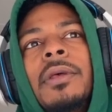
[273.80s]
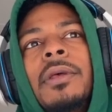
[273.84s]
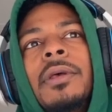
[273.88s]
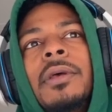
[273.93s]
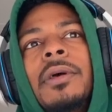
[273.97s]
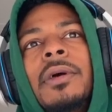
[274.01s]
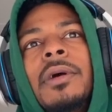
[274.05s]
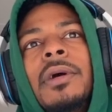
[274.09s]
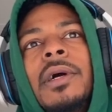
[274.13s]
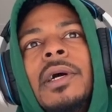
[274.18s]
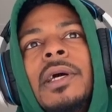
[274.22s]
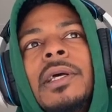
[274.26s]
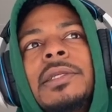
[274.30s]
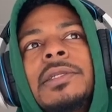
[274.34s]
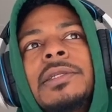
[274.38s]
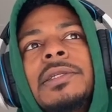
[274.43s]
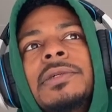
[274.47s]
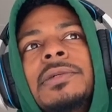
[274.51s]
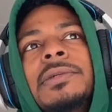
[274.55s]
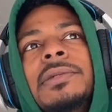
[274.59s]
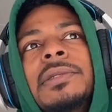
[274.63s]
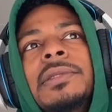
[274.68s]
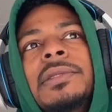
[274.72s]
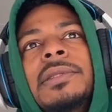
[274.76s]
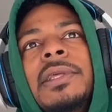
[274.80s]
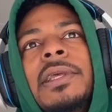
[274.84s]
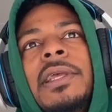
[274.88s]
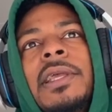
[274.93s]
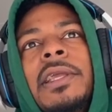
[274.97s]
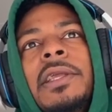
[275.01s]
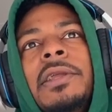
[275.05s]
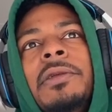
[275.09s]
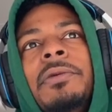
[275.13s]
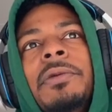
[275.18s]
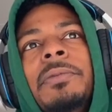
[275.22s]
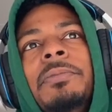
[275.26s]
Also, with
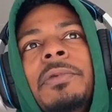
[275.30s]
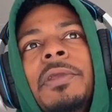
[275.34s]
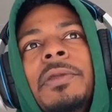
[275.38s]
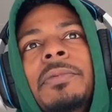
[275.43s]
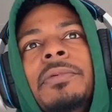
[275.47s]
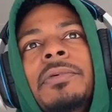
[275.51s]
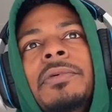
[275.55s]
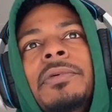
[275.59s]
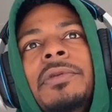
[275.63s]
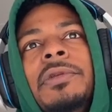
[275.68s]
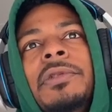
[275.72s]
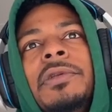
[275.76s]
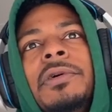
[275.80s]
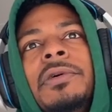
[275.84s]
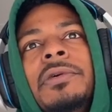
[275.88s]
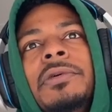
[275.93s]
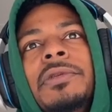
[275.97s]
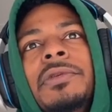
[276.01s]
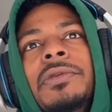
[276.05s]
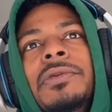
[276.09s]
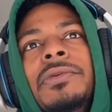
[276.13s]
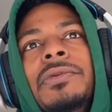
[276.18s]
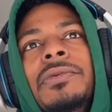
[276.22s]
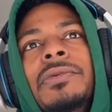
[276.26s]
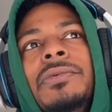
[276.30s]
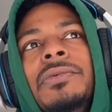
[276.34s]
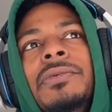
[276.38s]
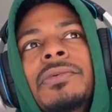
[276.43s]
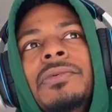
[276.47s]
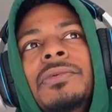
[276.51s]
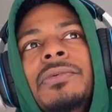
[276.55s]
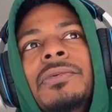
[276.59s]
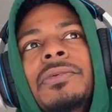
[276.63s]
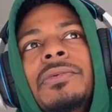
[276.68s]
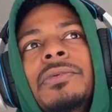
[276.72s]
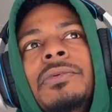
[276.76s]
angry people, you
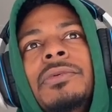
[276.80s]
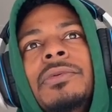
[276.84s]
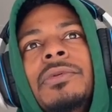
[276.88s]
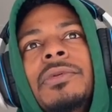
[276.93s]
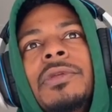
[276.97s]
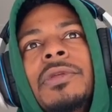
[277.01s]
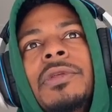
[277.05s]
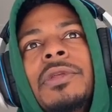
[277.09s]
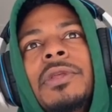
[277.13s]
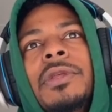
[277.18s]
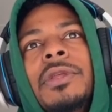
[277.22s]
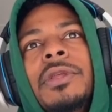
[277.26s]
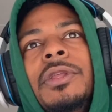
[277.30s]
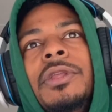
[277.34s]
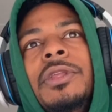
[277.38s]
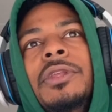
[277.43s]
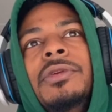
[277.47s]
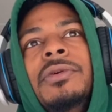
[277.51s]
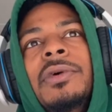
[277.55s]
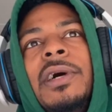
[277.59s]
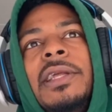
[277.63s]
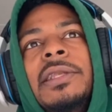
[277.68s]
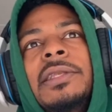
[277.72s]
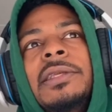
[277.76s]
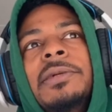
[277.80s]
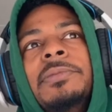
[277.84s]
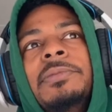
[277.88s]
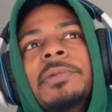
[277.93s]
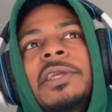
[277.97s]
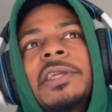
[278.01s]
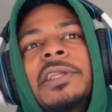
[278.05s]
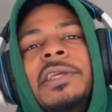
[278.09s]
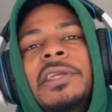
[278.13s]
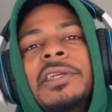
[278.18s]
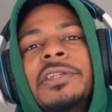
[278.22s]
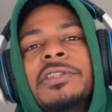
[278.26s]
end up
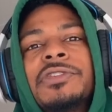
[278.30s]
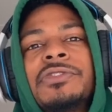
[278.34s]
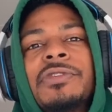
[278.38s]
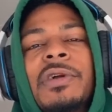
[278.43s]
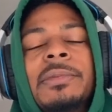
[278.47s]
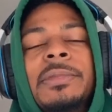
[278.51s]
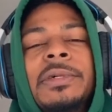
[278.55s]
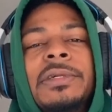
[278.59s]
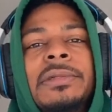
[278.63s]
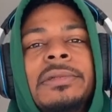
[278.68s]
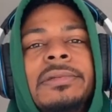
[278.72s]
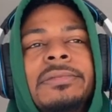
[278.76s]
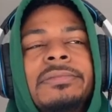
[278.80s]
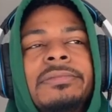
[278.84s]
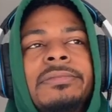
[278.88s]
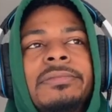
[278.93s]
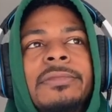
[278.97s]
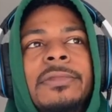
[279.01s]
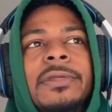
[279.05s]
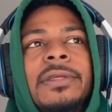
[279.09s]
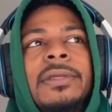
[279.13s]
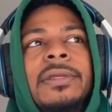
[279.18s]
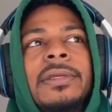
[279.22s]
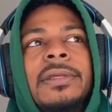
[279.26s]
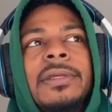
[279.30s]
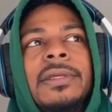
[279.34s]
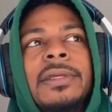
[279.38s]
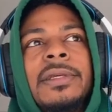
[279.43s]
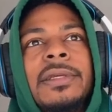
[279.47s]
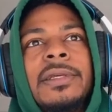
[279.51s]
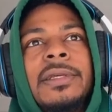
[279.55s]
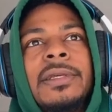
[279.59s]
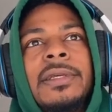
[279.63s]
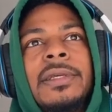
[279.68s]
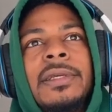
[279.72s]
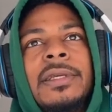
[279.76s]
getting in trouble.
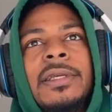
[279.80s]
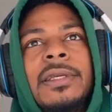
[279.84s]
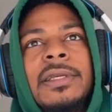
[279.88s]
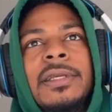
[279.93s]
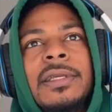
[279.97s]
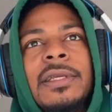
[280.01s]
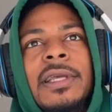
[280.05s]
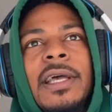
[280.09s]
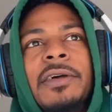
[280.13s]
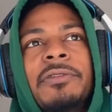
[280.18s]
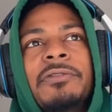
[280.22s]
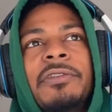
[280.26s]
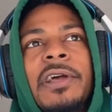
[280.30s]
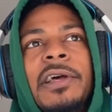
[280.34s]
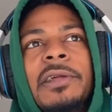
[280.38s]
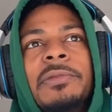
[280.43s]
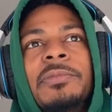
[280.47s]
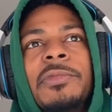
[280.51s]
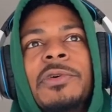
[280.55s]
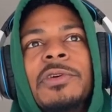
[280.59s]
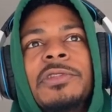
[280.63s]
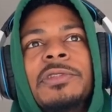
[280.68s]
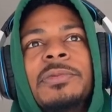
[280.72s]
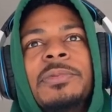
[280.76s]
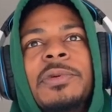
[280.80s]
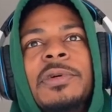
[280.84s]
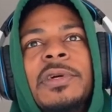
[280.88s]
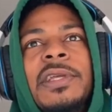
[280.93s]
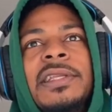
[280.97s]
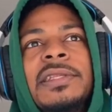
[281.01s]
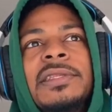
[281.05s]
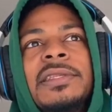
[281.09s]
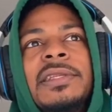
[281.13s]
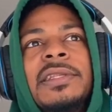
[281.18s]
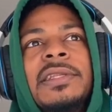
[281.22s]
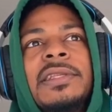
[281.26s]
I've had multiple
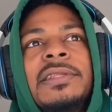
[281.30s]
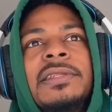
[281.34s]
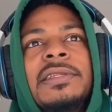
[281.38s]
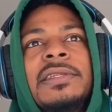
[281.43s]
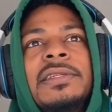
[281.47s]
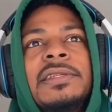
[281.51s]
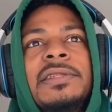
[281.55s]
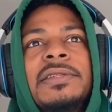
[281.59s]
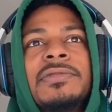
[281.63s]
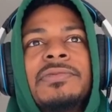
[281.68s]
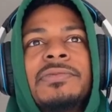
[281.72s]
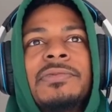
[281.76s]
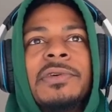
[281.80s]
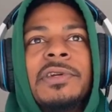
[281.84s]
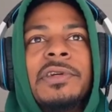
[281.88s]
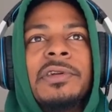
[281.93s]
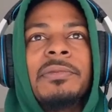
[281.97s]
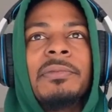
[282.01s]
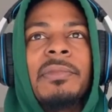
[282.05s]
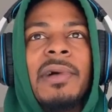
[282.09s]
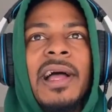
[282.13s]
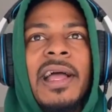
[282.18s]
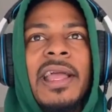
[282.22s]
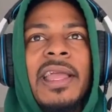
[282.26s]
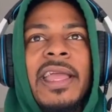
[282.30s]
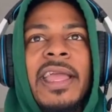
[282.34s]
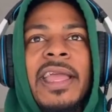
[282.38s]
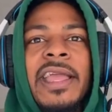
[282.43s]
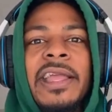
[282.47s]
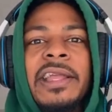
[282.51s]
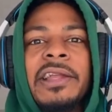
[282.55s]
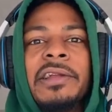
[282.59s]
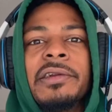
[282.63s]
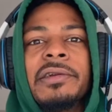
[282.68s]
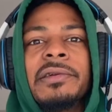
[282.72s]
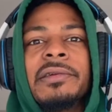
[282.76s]
incidences where my
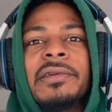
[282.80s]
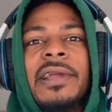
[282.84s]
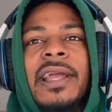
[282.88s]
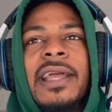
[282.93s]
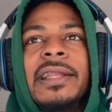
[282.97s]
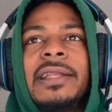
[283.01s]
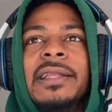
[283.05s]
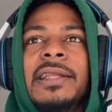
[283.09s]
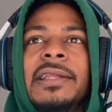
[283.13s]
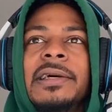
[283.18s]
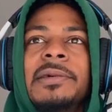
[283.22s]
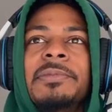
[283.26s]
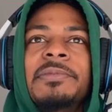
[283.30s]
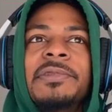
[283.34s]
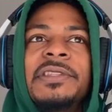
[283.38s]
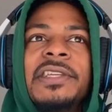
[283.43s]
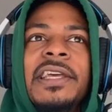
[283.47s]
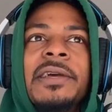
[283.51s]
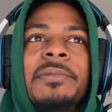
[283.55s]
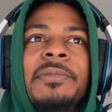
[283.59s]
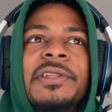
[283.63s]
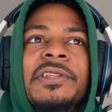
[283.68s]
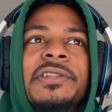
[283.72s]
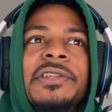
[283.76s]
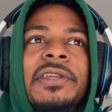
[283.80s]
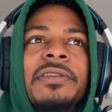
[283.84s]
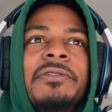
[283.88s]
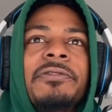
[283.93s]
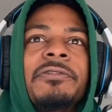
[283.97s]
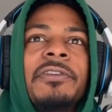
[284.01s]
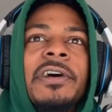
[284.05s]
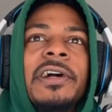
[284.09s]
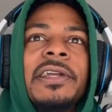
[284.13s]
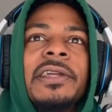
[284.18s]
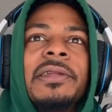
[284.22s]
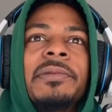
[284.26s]
anger ended up damaging
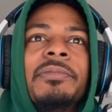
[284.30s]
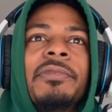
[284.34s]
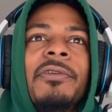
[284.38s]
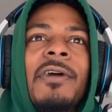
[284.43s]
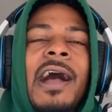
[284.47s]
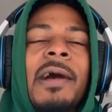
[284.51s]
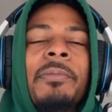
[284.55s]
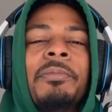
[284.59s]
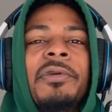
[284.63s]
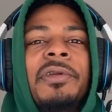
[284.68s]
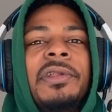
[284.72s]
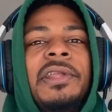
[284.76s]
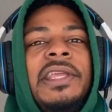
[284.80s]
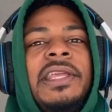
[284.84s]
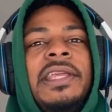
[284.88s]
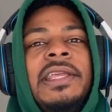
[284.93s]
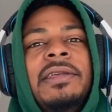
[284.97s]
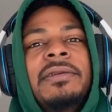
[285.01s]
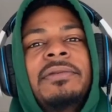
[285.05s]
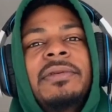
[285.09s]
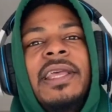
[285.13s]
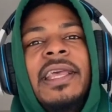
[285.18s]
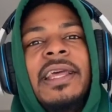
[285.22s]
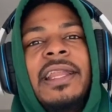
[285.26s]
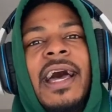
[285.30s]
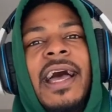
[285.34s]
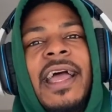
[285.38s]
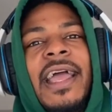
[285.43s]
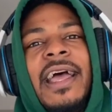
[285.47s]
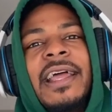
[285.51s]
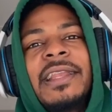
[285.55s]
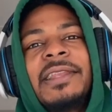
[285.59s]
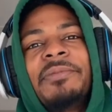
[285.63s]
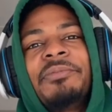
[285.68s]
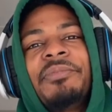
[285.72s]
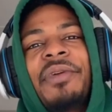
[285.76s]
fucking property, and I
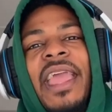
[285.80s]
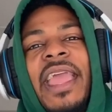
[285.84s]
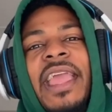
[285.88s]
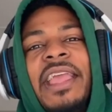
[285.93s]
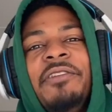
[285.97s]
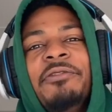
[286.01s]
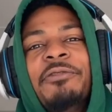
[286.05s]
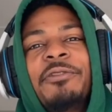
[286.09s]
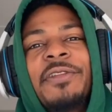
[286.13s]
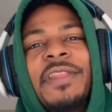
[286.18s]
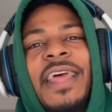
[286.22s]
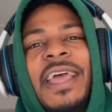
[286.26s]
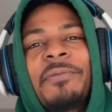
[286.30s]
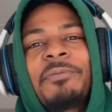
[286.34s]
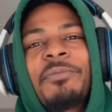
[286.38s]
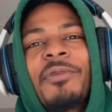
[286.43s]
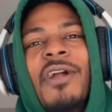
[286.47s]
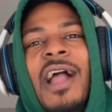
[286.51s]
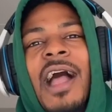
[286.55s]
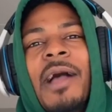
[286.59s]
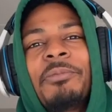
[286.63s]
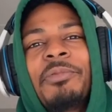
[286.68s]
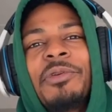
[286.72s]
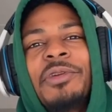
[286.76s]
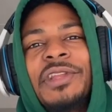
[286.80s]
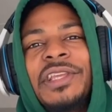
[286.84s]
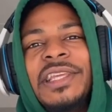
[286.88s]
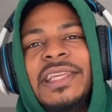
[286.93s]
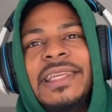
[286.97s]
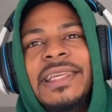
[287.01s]
had to pay for that property.